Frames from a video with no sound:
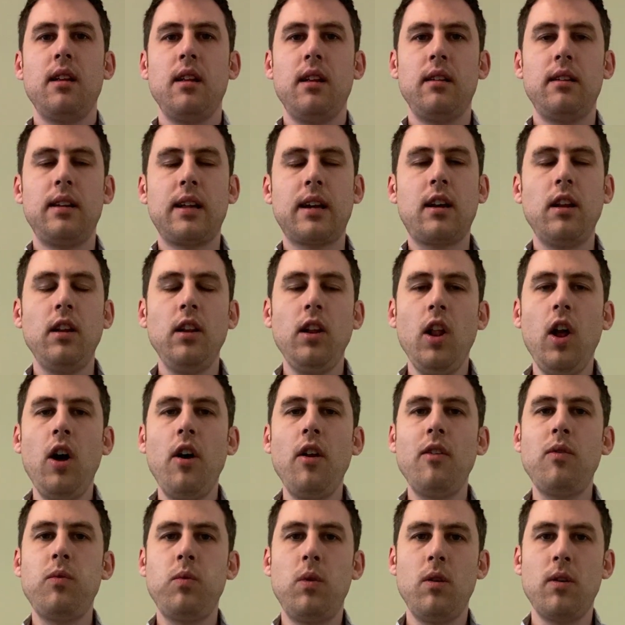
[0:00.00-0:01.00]
Like a lot
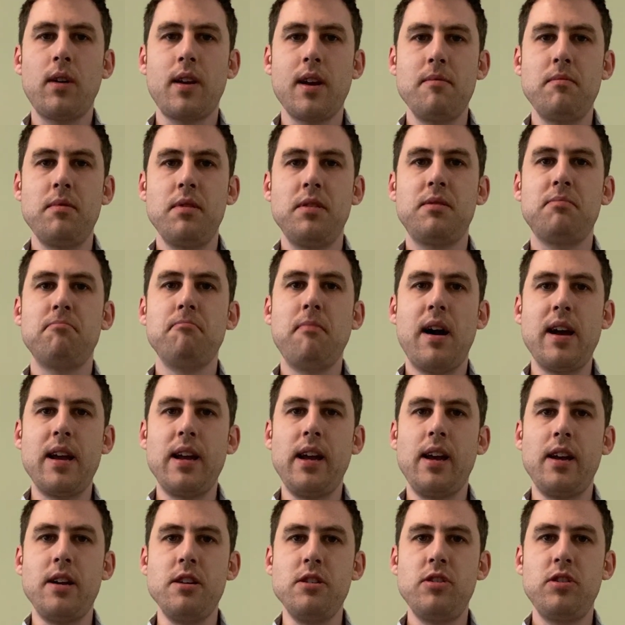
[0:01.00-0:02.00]
of wargamers my
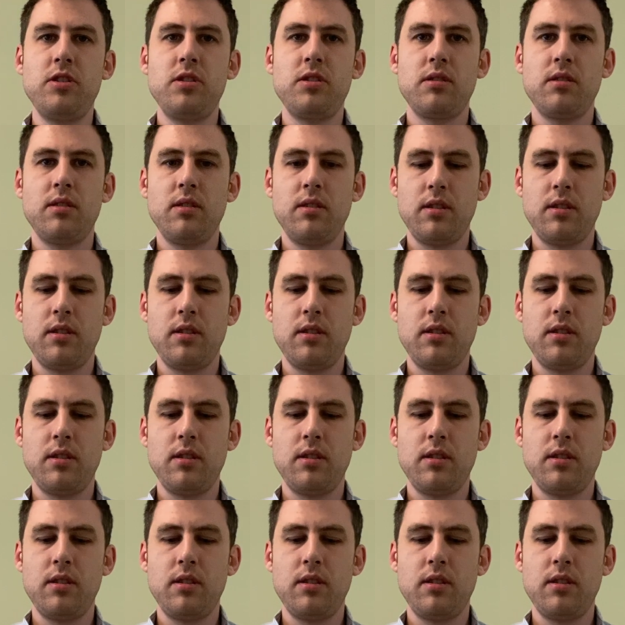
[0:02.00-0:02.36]
age,